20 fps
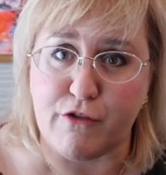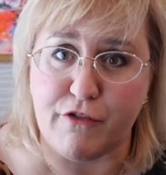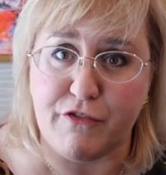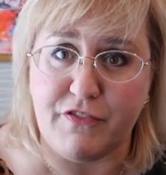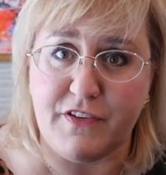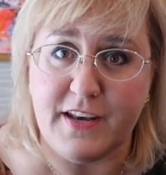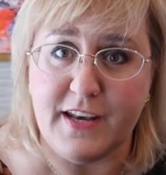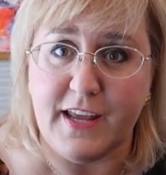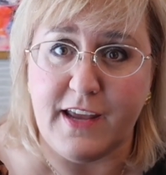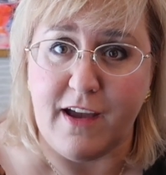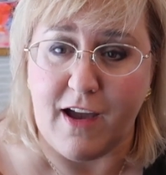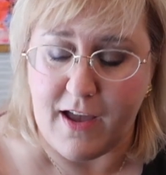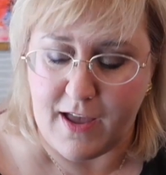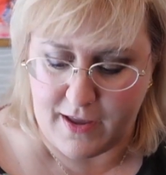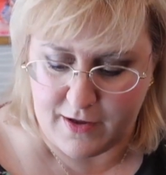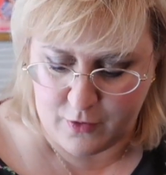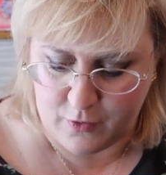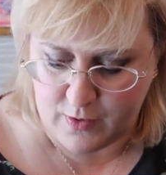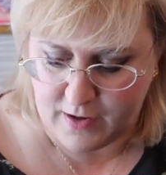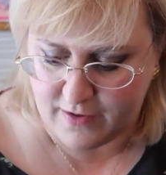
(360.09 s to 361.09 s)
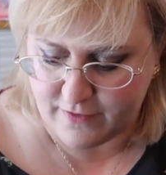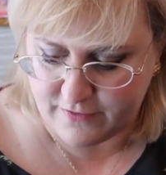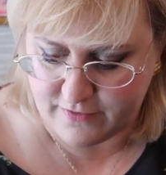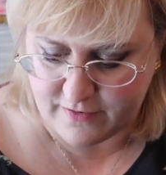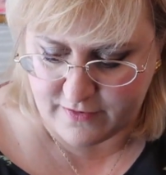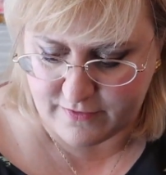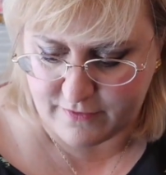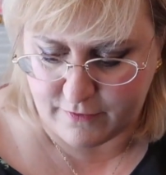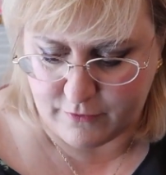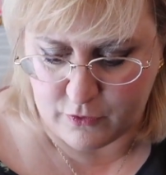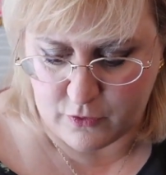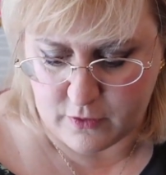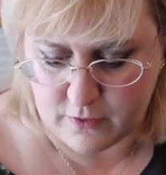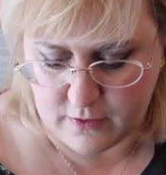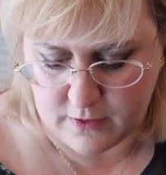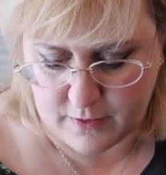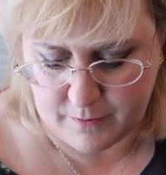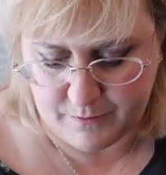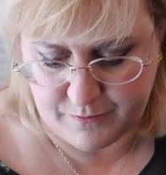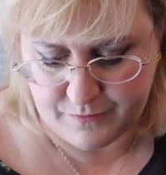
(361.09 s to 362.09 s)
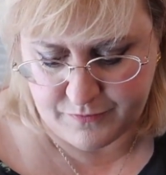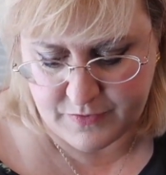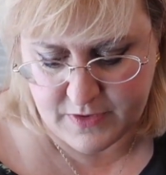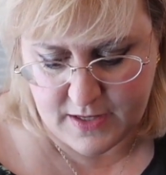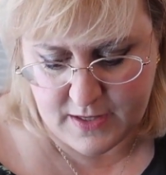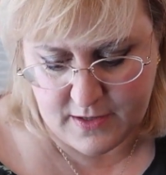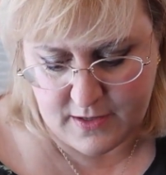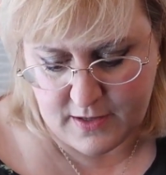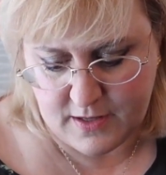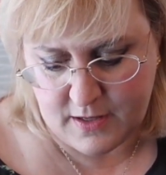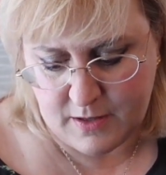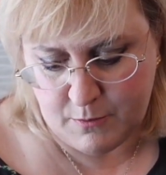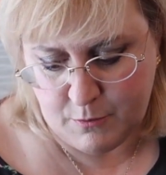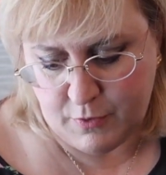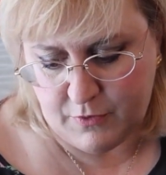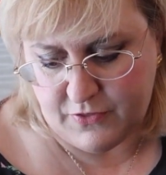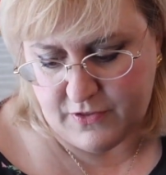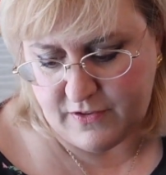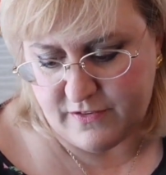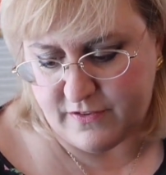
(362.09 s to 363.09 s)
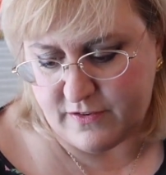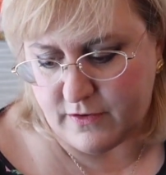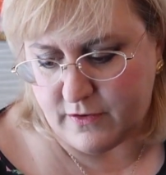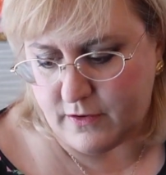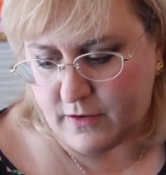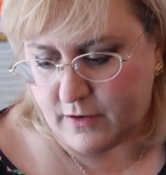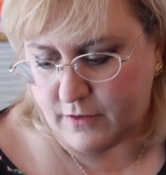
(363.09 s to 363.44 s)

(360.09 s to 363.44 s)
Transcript: graffiti guy who has this put this,